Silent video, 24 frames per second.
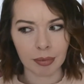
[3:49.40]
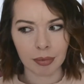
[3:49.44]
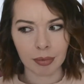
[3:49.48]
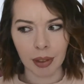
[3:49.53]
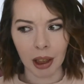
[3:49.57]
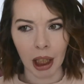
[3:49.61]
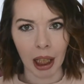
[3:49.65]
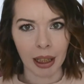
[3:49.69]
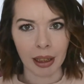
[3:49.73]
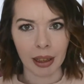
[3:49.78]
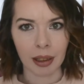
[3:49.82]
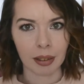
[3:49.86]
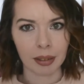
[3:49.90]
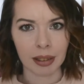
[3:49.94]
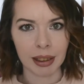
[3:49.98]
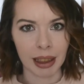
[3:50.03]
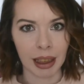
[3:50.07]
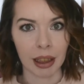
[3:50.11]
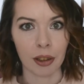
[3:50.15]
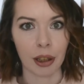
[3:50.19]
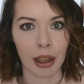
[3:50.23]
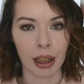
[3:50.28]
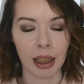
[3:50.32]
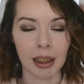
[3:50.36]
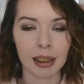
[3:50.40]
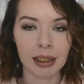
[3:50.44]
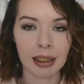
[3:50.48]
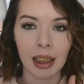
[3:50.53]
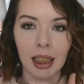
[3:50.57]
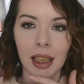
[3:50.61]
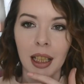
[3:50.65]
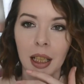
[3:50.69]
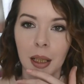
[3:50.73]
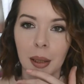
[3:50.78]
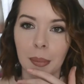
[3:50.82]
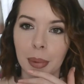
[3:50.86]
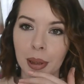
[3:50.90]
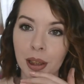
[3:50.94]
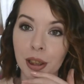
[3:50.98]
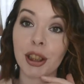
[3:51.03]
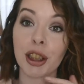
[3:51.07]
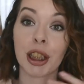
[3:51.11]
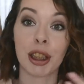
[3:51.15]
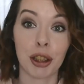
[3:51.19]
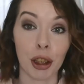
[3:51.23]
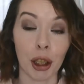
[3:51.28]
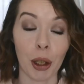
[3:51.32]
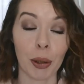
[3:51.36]
like serious. But
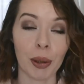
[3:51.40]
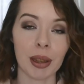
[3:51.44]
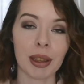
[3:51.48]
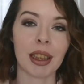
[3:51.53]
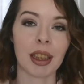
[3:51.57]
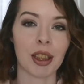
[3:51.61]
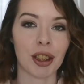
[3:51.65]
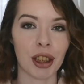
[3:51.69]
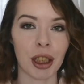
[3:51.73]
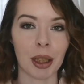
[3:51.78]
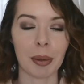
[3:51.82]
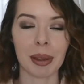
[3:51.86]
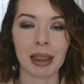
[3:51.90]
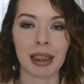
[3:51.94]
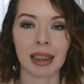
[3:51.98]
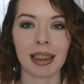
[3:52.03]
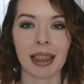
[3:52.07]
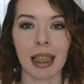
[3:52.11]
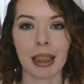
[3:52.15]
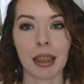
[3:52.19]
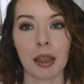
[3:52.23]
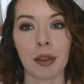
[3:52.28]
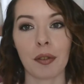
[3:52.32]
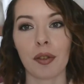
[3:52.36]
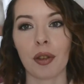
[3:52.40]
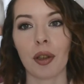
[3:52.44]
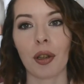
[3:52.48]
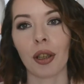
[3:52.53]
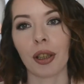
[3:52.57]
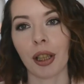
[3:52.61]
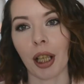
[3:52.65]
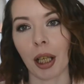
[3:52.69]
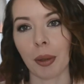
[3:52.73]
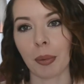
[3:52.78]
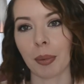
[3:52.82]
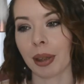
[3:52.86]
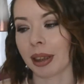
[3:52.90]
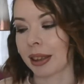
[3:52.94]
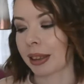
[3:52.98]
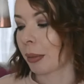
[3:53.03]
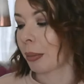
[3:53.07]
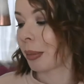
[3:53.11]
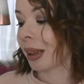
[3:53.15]
she jokes that she was intended for and I was